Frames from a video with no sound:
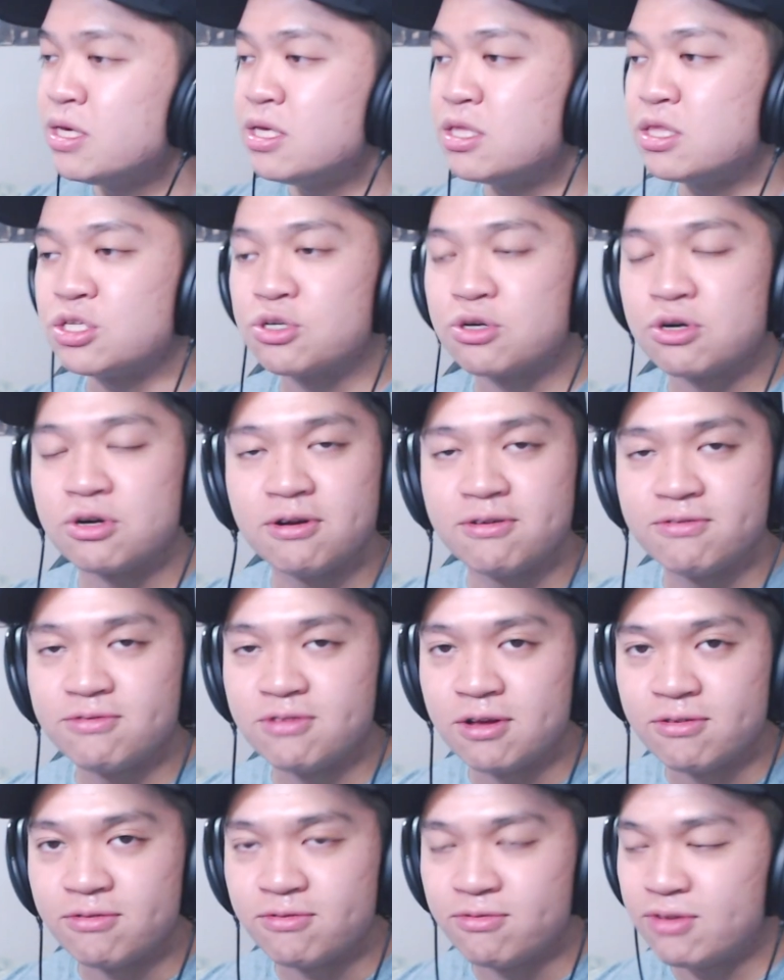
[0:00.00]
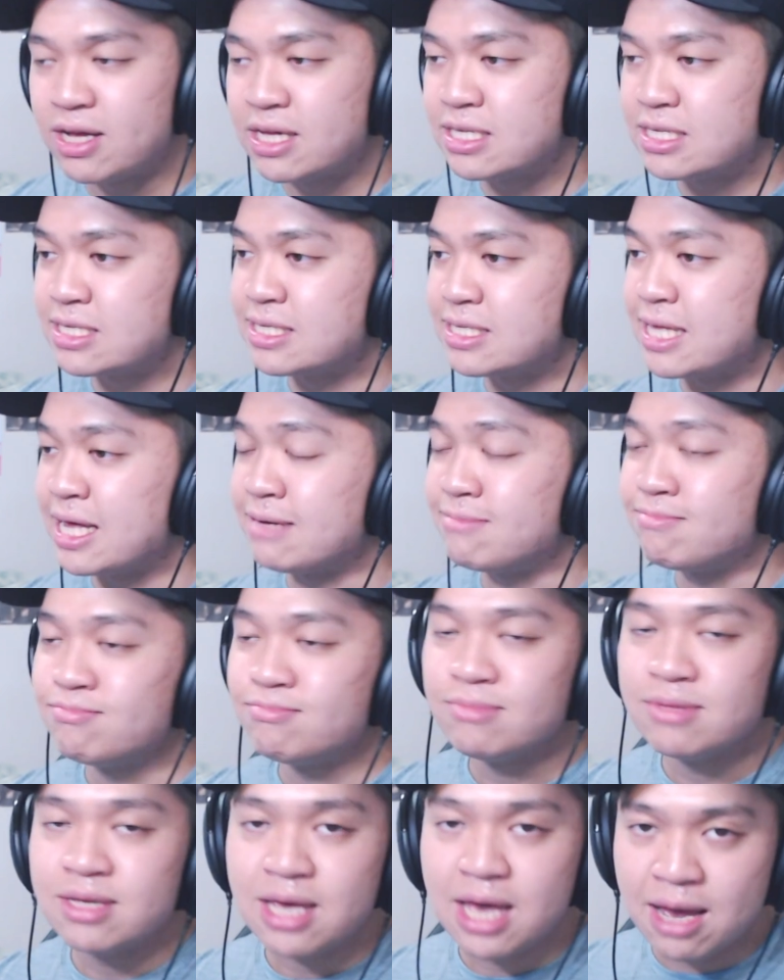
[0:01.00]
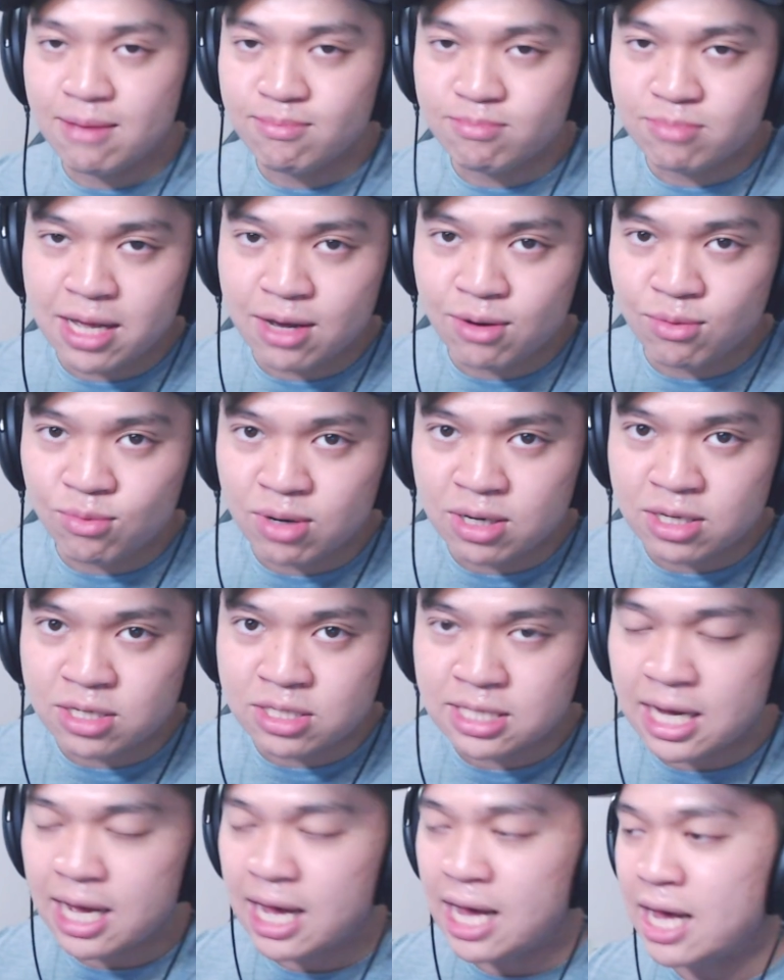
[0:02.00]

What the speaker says: the turn of events that Mnet was